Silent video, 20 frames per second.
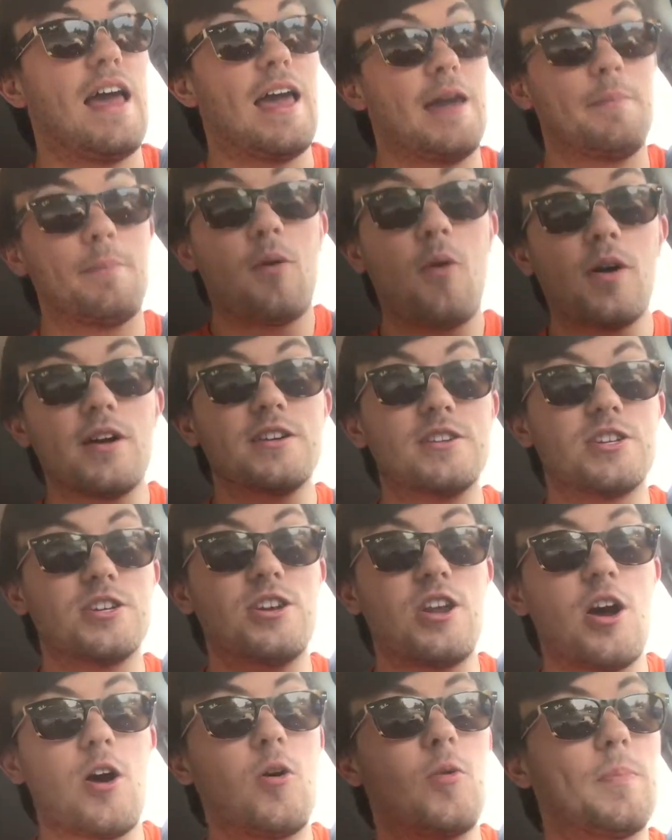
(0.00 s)
important to
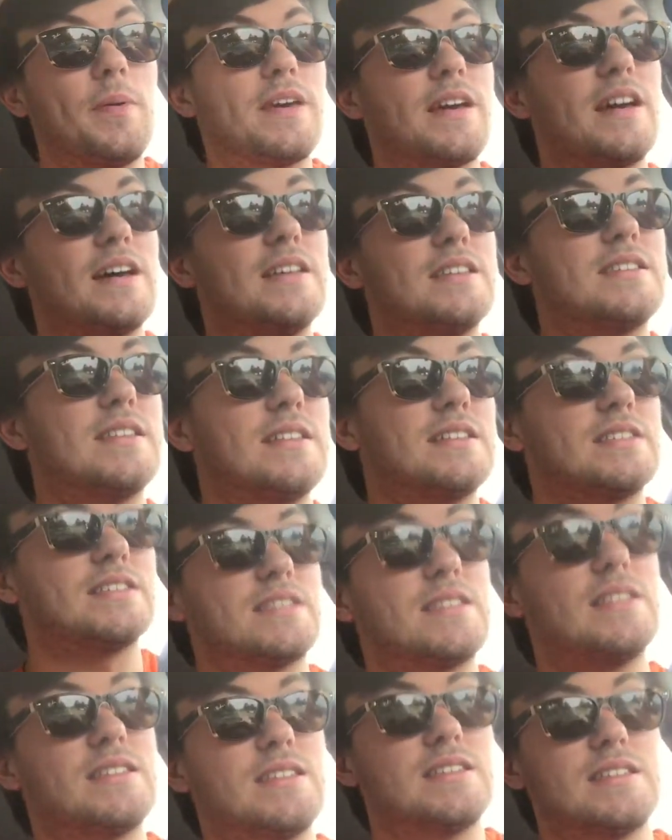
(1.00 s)
know because
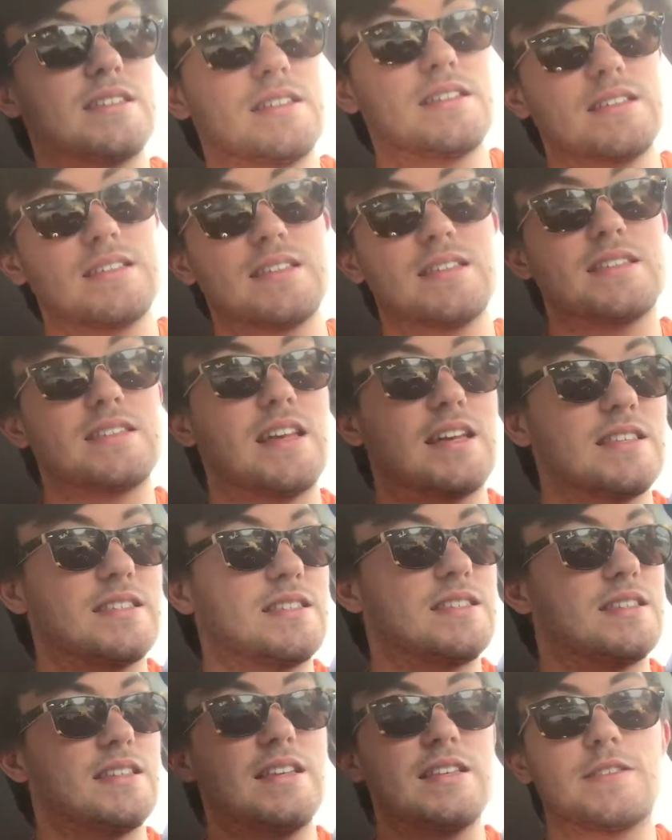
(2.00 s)
it's
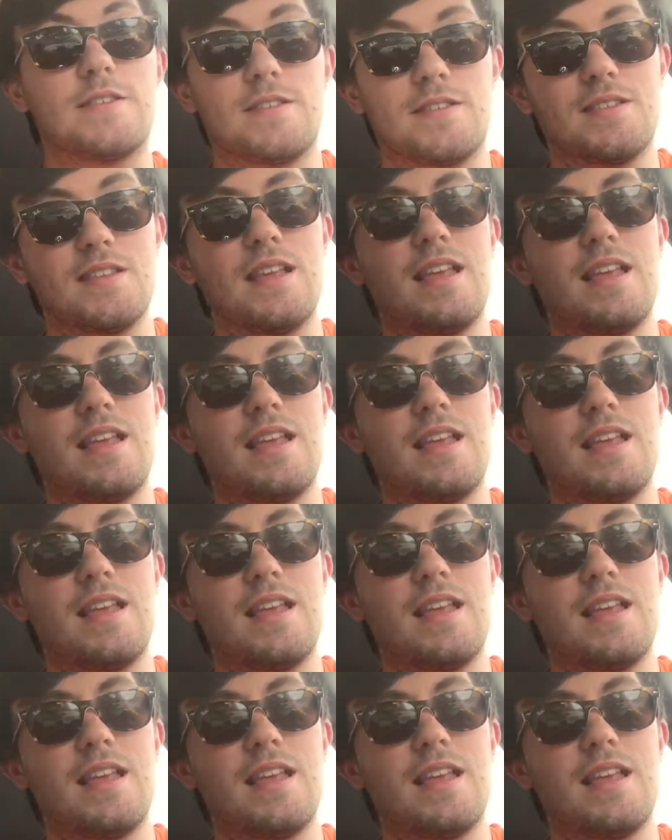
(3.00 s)
sense it's